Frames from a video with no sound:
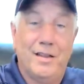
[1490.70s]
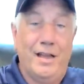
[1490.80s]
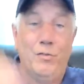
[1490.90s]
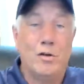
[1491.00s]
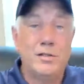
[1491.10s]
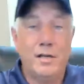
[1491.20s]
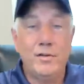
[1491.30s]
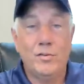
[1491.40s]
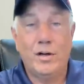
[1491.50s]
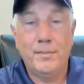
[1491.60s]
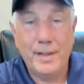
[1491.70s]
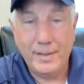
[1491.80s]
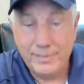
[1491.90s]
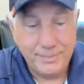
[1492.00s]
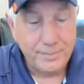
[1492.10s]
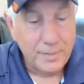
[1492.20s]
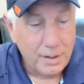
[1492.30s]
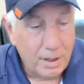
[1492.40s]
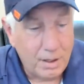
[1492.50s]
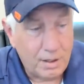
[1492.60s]
It works everywhere, man.
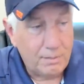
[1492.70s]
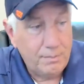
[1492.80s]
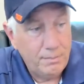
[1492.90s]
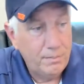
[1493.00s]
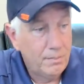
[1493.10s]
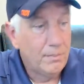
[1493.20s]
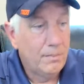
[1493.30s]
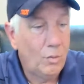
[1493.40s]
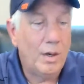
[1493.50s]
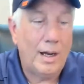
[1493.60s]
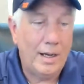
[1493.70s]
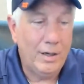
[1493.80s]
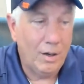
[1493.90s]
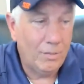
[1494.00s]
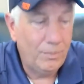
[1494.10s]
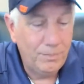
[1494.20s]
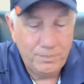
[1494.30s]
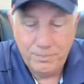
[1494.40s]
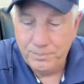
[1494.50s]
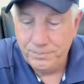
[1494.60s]
Well, I
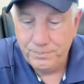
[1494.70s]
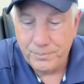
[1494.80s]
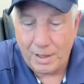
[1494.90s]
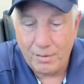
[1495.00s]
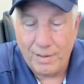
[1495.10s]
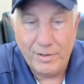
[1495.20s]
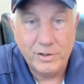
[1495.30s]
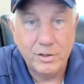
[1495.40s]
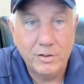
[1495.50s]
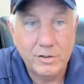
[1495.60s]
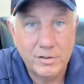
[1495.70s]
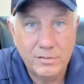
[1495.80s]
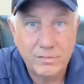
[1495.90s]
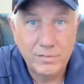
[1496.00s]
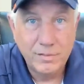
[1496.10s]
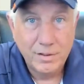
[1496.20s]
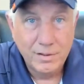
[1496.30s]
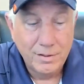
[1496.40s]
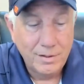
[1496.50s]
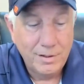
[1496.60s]
don't have any students
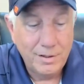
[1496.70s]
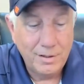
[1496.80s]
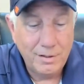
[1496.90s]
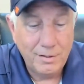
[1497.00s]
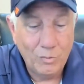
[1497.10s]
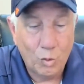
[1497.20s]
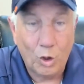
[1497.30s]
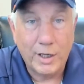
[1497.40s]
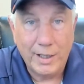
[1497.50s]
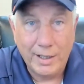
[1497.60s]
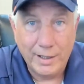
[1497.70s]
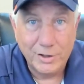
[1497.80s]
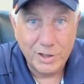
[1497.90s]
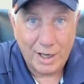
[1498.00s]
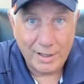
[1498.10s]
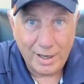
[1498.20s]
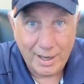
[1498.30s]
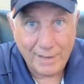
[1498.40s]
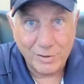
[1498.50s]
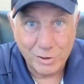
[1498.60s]
working it in China.
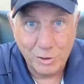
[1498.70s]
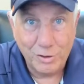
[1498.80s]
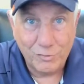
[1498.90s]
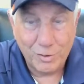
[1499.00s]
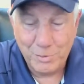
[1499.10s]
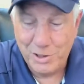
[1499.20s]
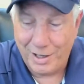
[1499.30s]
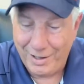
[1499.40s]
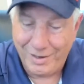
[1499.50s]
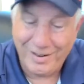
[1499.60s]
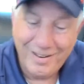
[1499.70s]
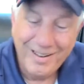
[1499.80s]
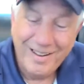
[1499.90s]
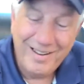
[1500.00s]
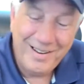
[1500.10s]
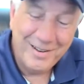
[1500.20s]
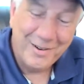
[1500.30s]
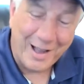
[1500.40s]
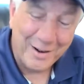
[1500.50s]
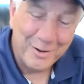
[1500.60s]
I have a student from China.
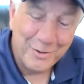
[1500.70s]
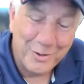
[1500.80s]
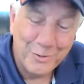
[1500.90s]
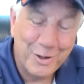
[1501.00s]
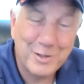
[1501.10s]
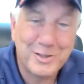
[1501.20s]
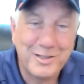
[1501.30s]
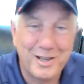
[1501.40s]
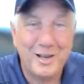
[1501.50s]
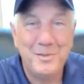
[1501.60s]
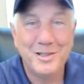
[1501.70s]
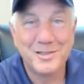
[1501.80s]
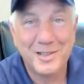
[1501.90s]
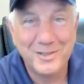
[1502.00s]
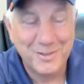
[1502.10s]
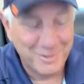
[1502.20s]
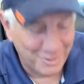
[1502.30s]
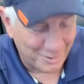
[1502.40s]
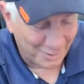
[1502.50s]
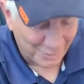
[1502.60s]
I don't know if it works in communist countries
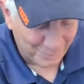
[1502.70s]
or not. They